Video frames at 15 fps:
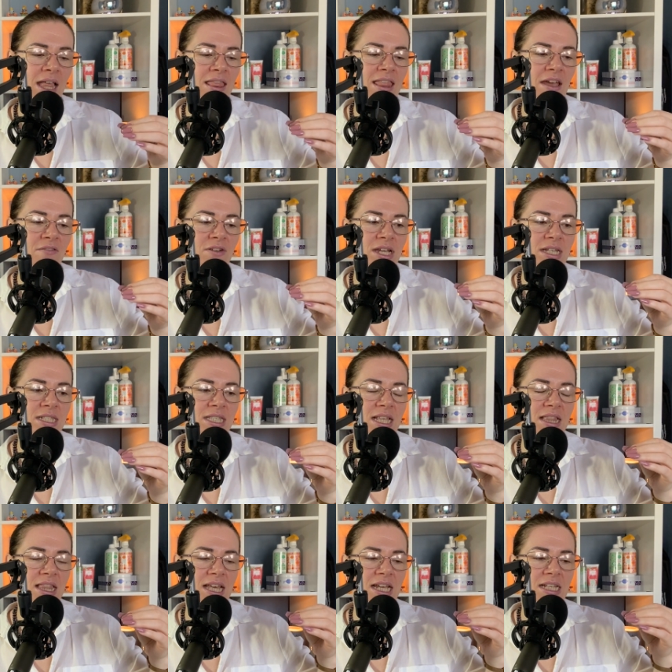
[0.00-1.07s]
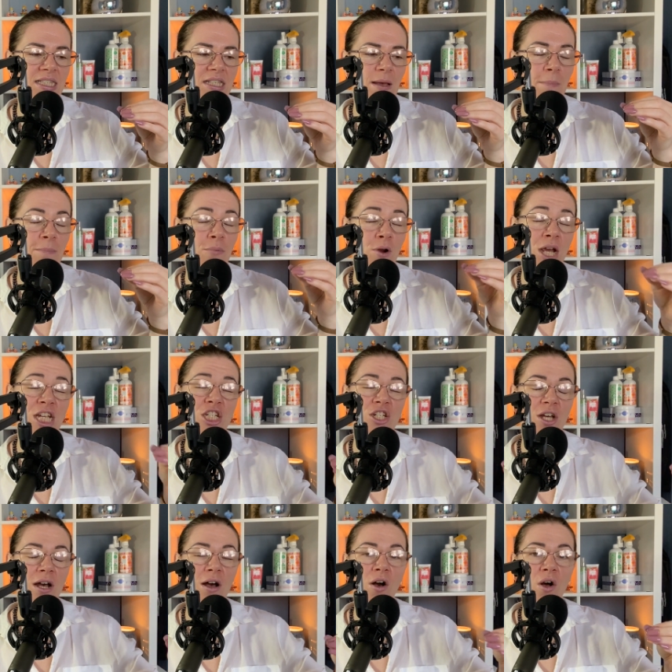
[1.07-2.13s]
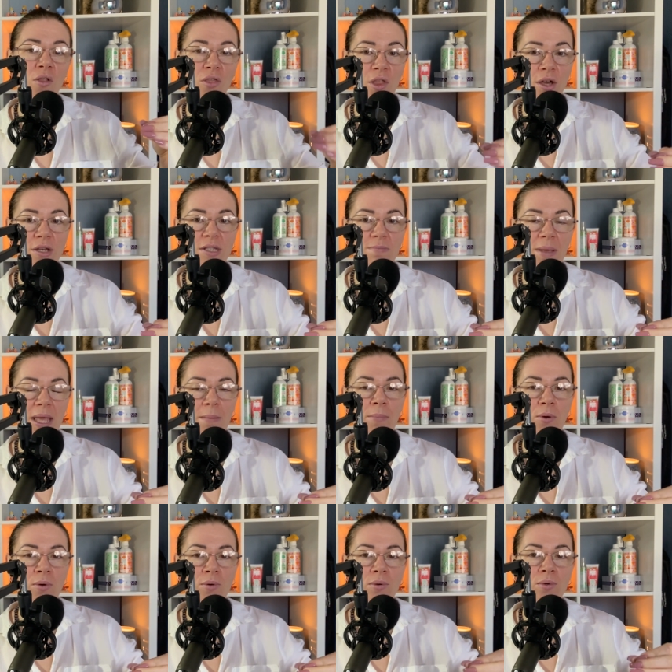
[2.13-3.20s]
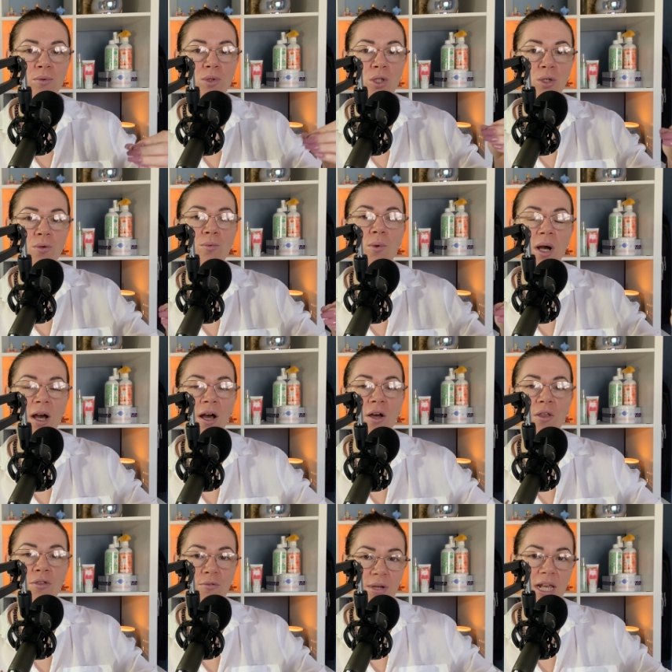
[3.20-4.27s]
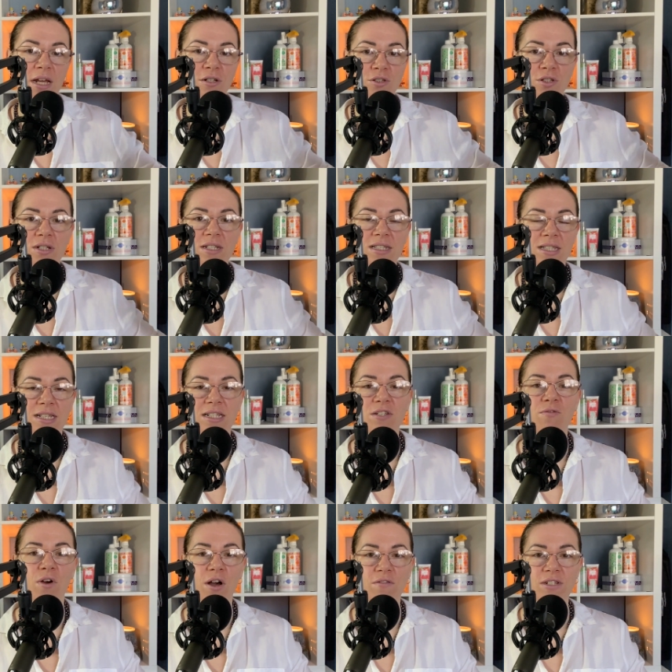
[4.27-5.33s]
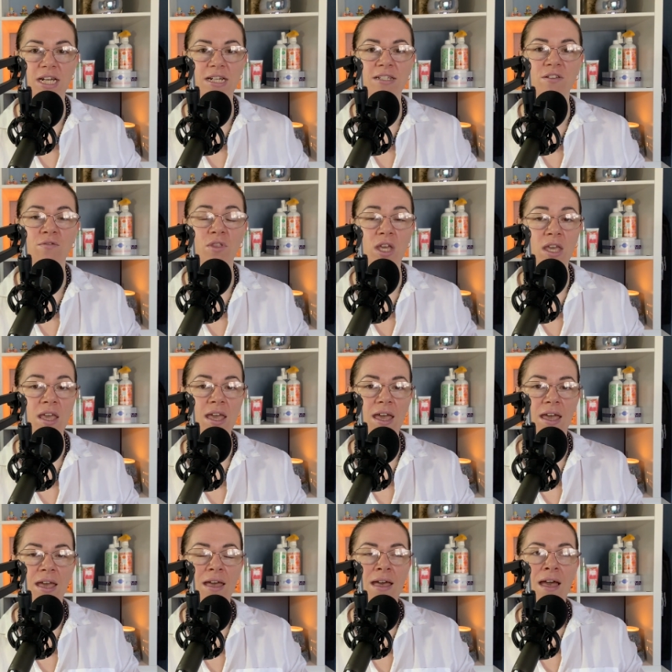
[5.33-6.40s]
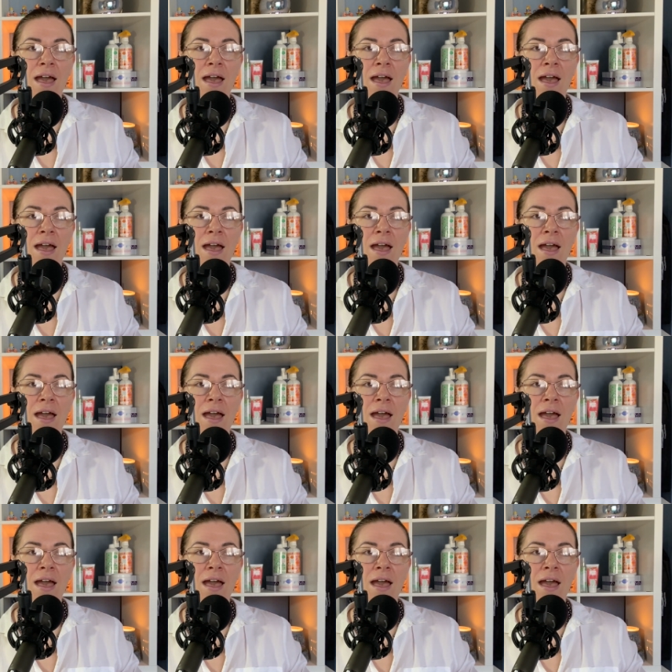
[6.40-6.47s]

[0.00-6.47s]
there is this pressure on those people to work 365 days of the year,